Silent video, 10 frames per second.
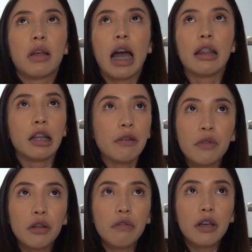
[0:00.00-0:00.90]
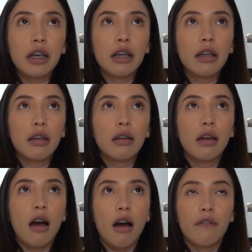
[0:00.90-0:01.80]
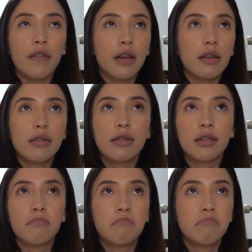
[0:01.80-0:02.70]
I leave the fucking office.